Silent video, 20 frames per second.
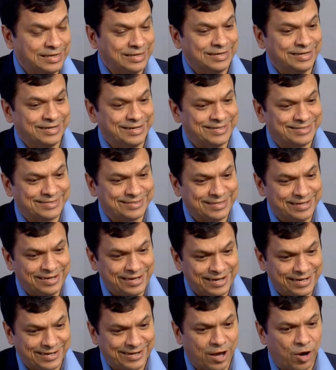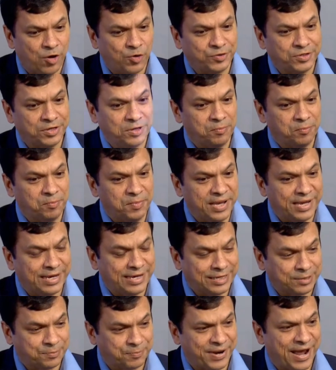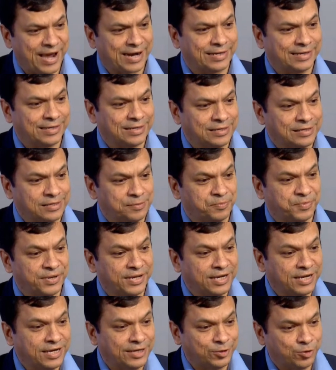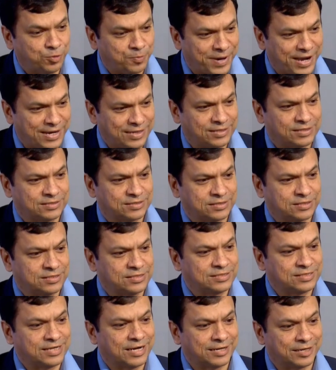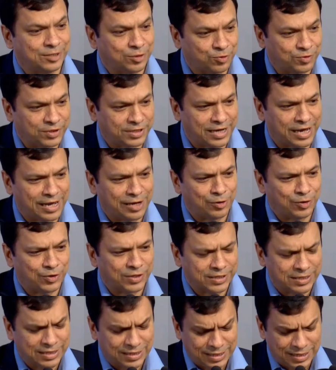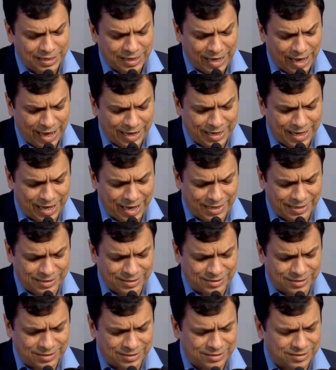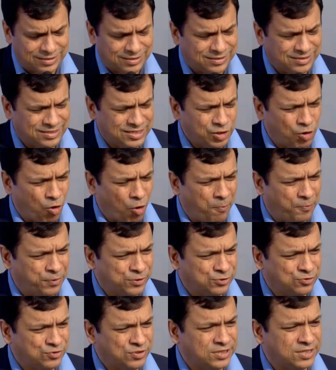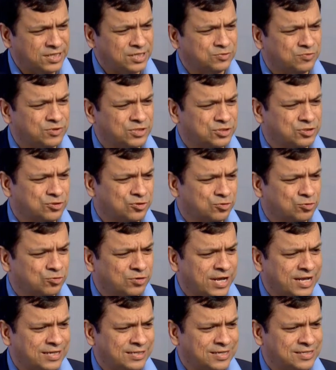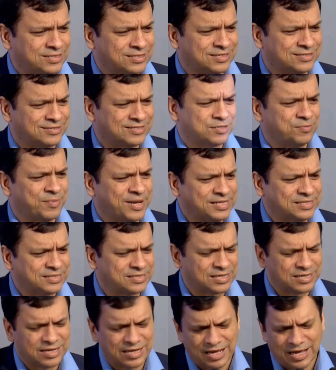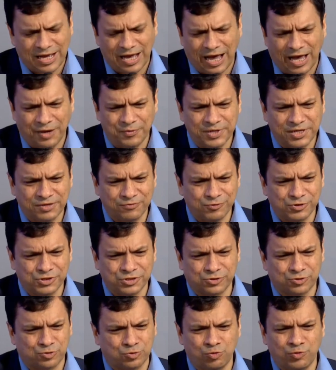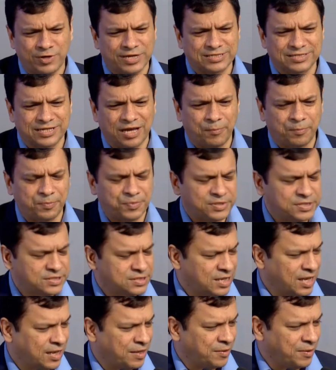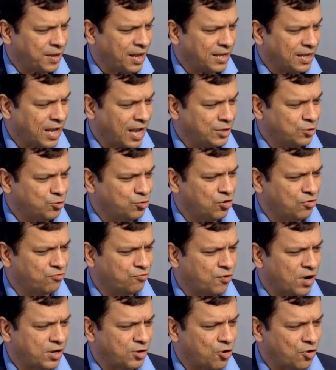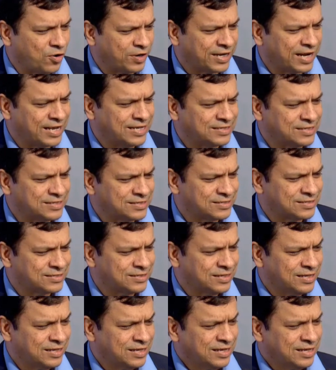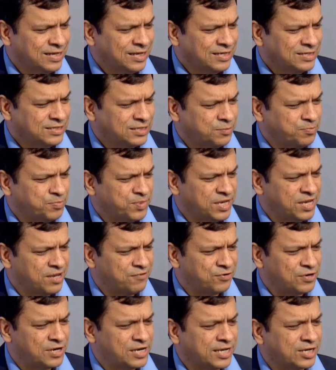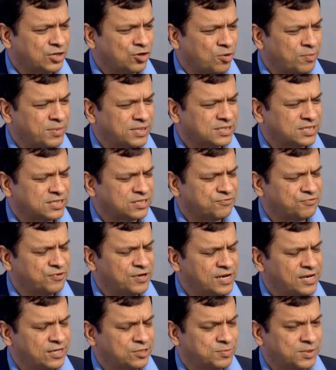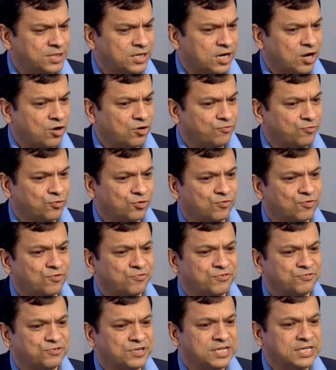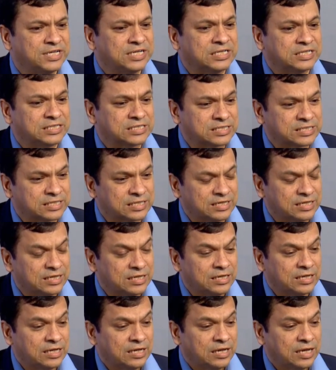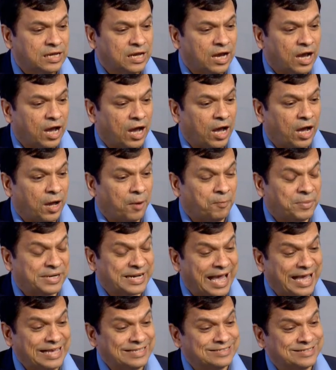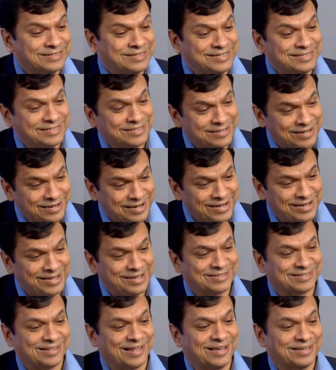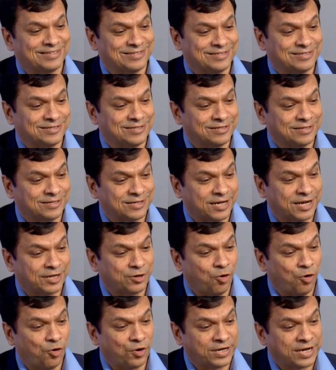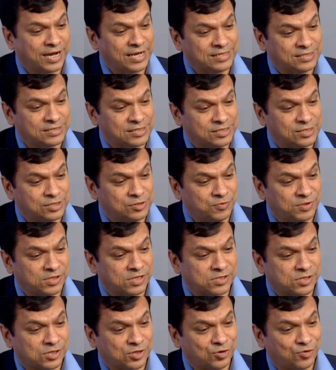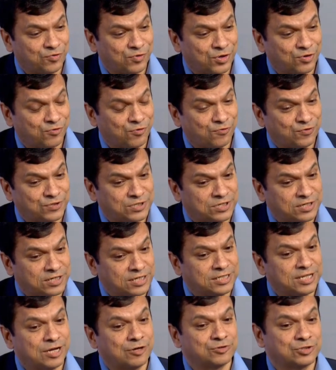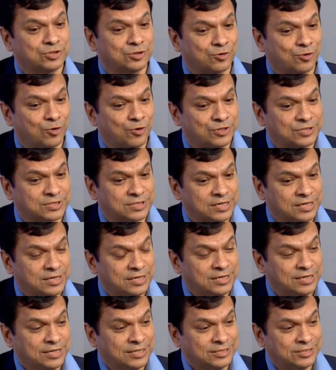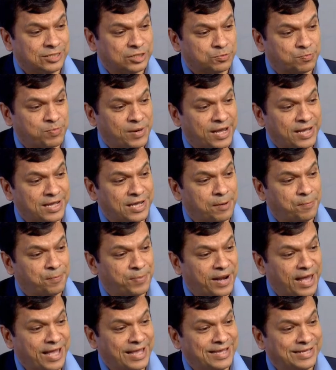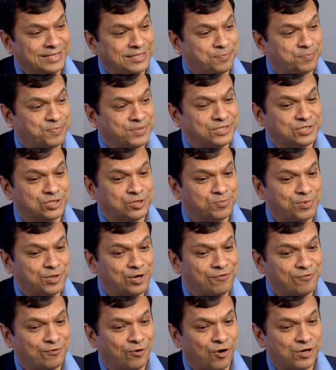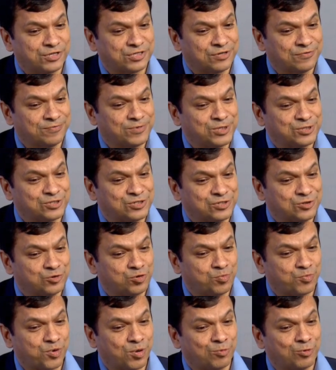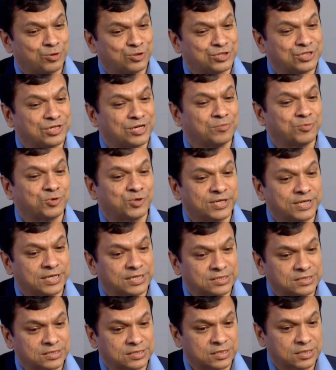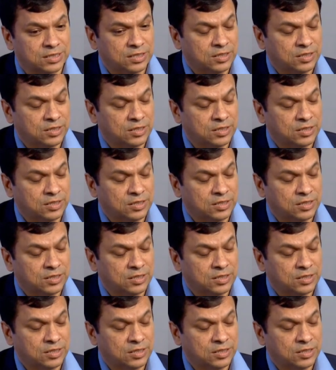distill it down, make it practical, bring it to practitioners, get into a dialogue. And the opportunities once you do that are just immense. I will give you just two examples. I know of one organization. See, behavioral economics as a field has been around for over 15 years. But as recently as last year, an organization with a turnover of over 30,000 crores just by applying the principle of loss aversion to promotion communication